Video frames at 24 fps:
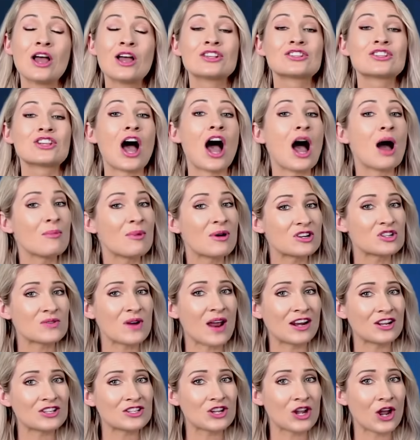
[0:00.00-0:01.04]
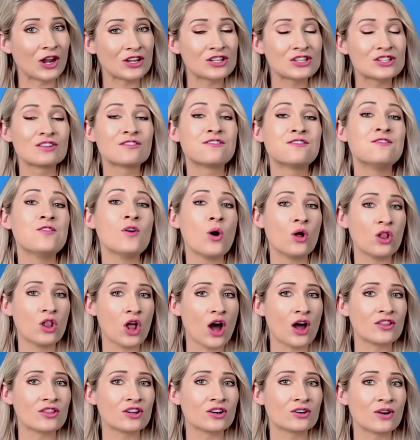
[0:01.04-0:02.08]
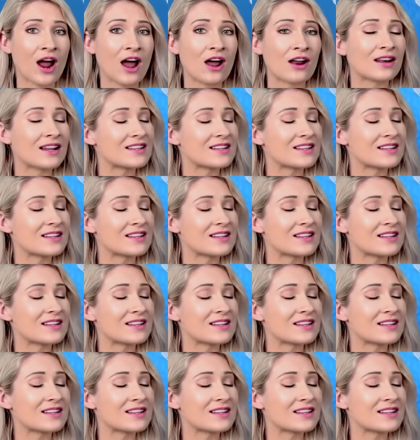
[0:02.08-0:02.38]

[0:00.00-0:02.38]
So how much rain is going to fall on the ground?